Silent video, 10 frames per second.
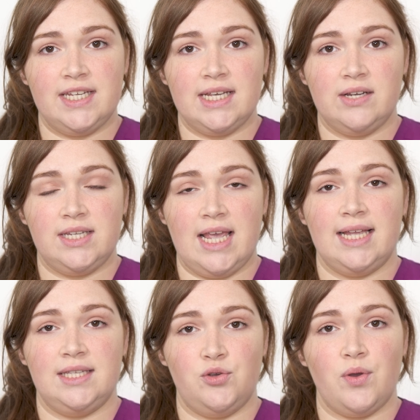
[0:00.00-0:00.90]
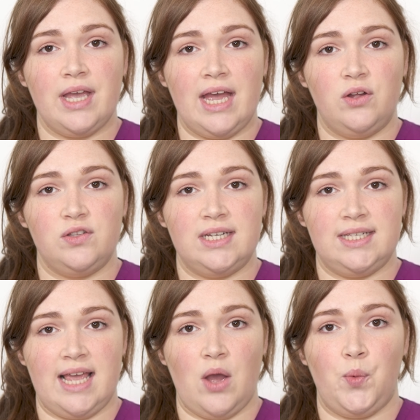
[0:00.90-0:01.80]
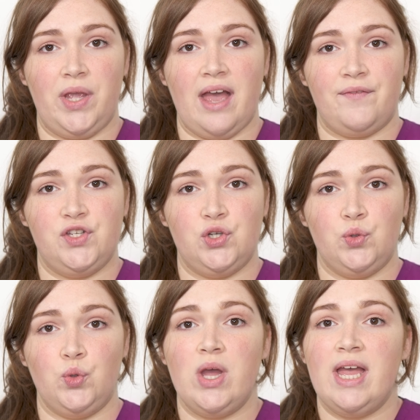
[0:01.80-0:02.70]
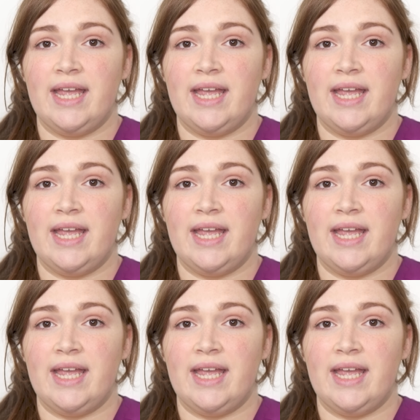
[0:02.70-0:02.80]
to take into account is that we have to